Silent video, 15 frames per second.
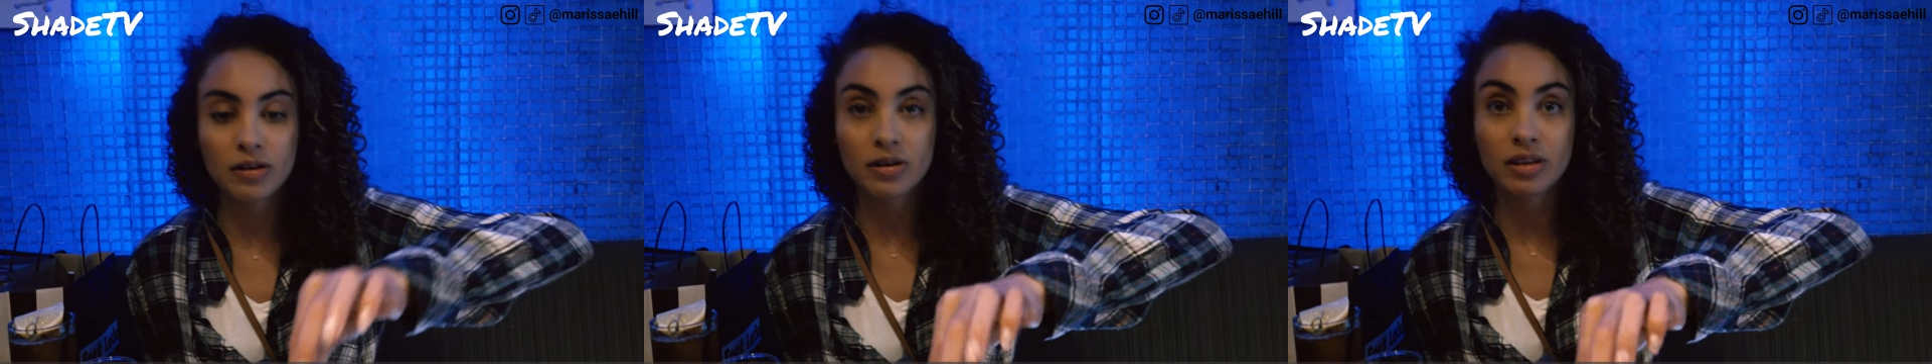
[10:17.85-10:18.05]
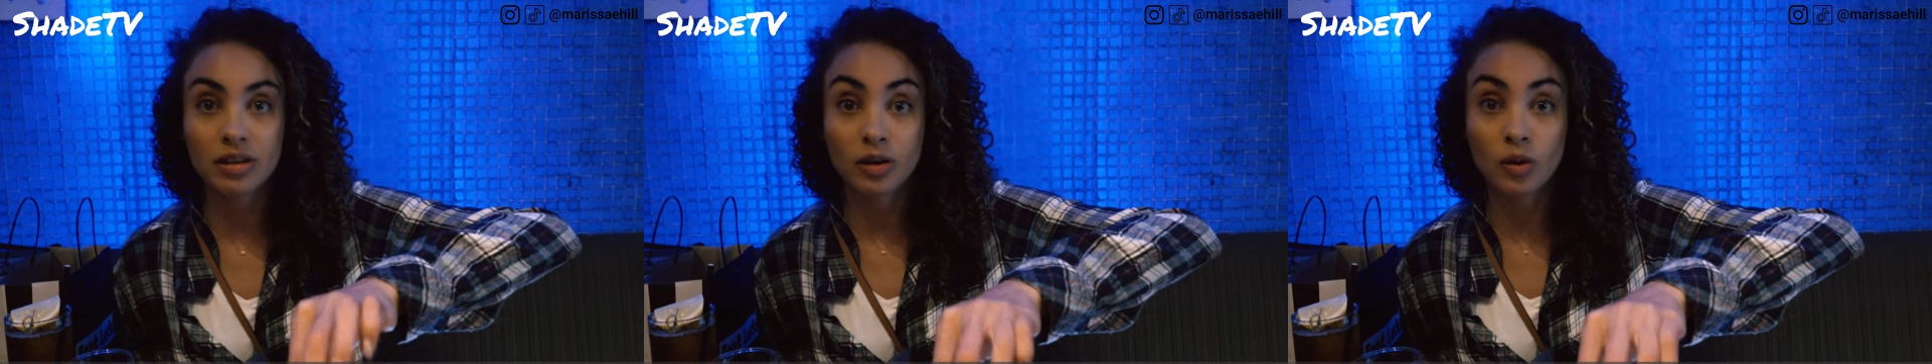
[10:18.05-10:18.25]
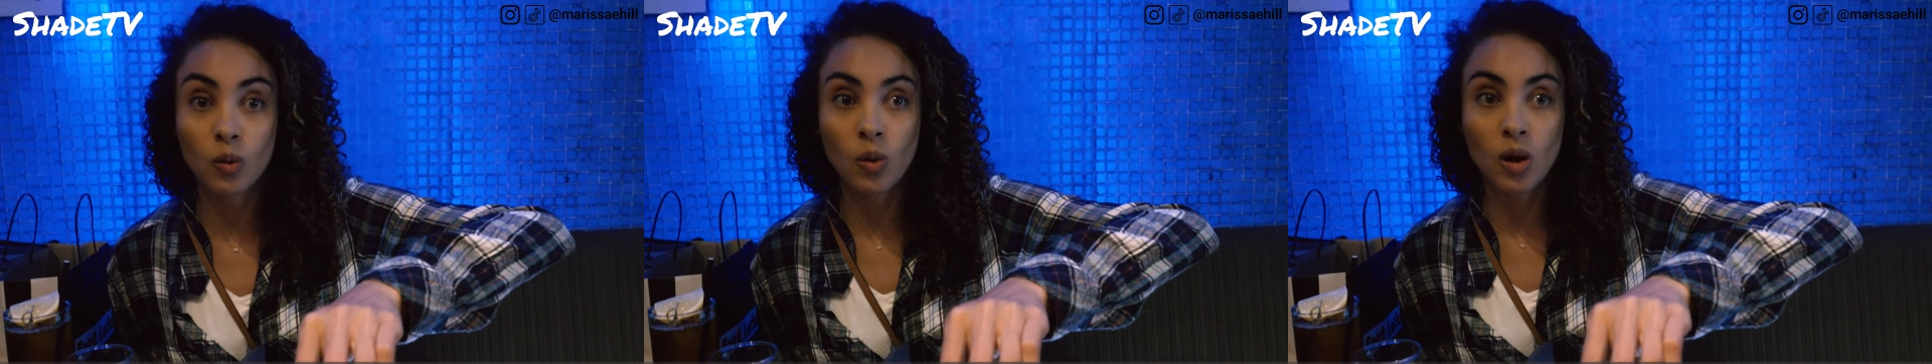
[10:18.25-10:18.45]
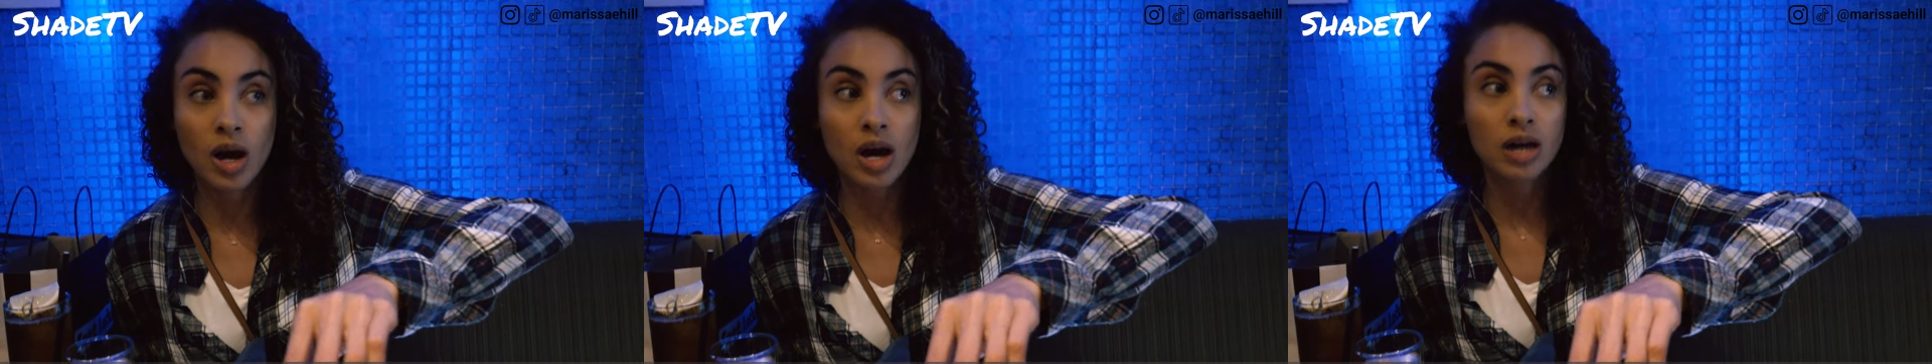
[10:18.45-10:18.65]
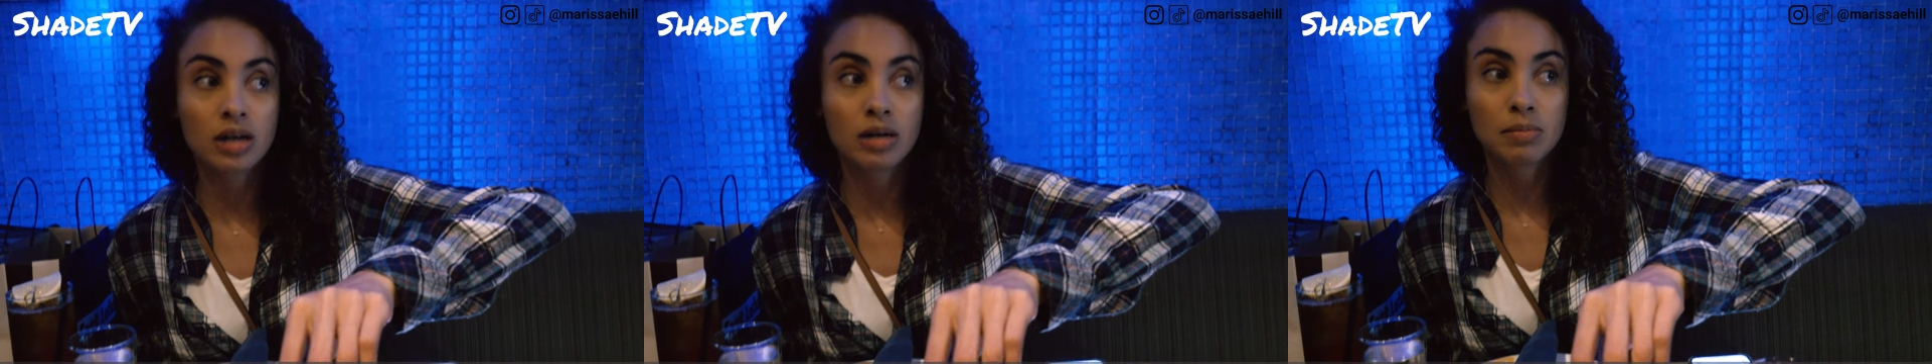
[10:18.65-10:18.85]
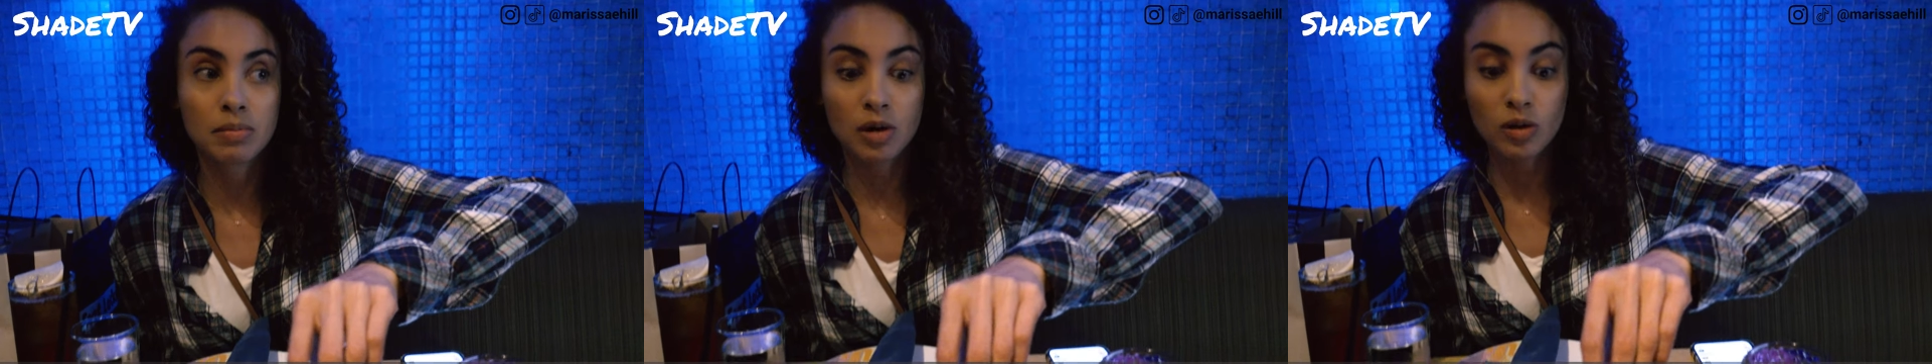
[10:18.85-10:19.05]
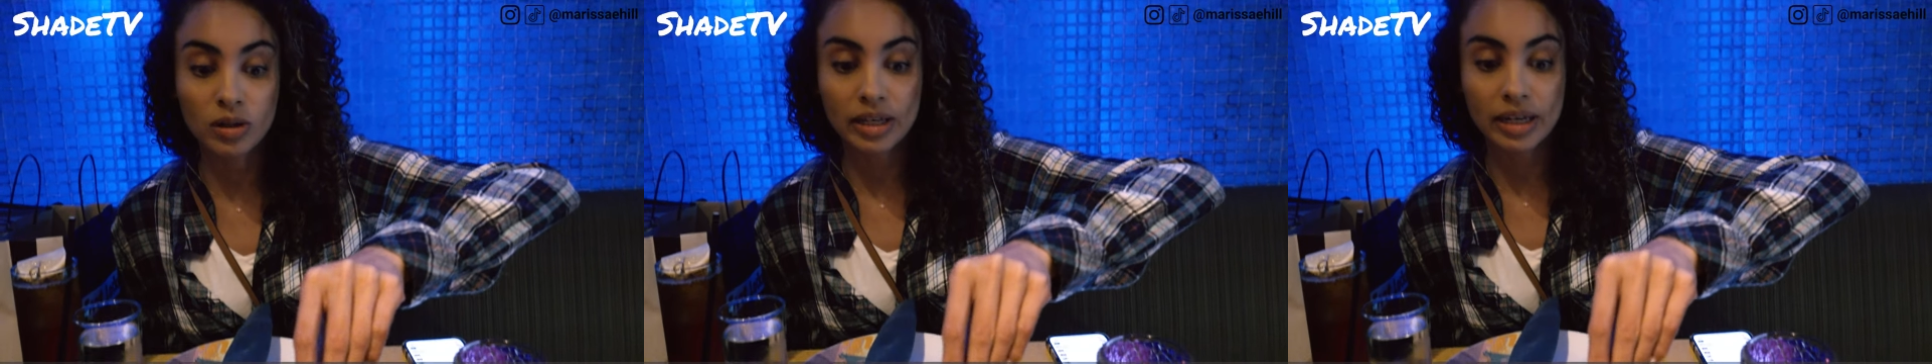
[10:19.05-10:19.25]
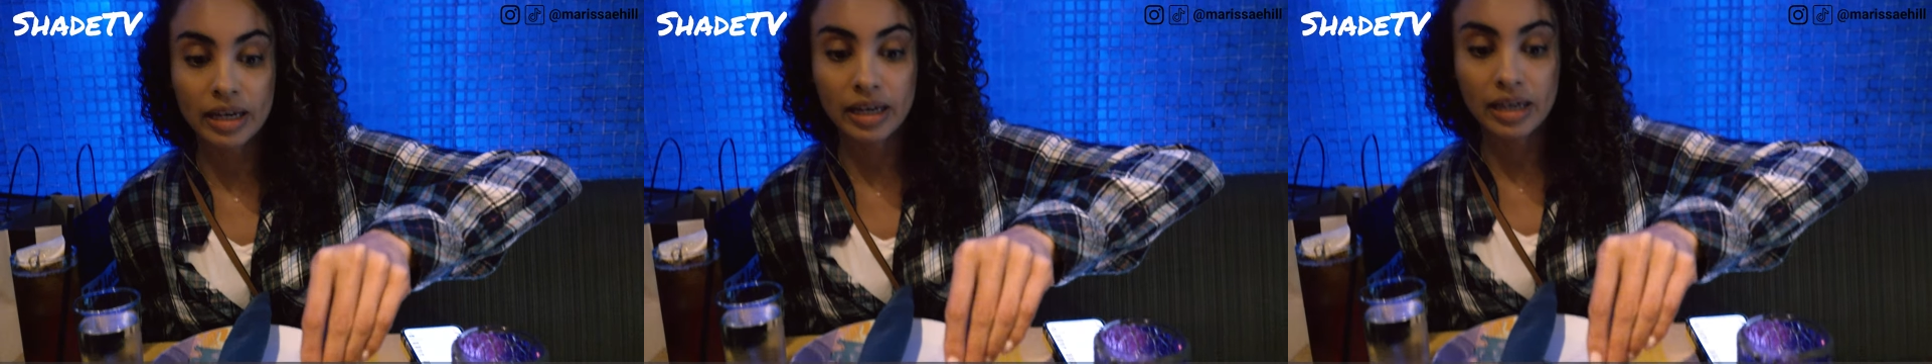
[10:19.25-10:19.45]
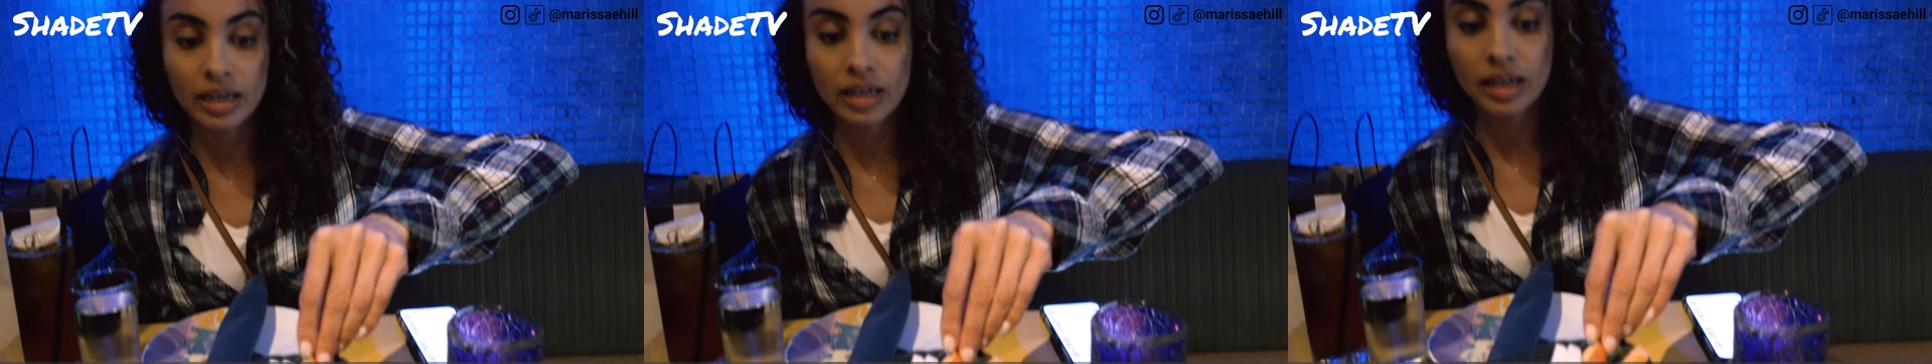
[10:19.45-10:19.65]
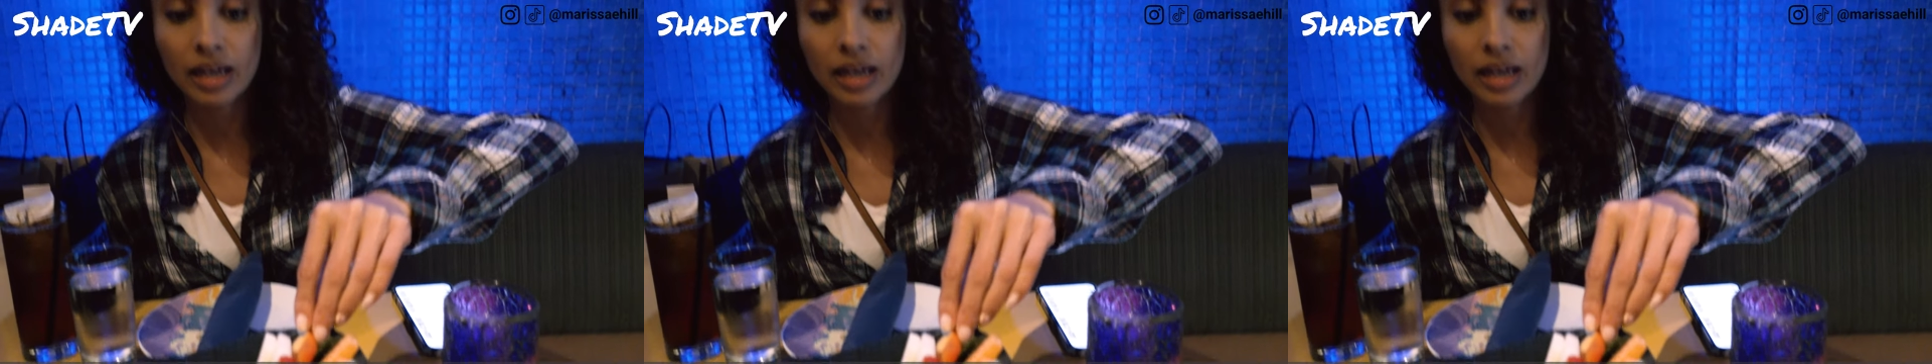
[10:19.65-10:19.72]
the guacamole.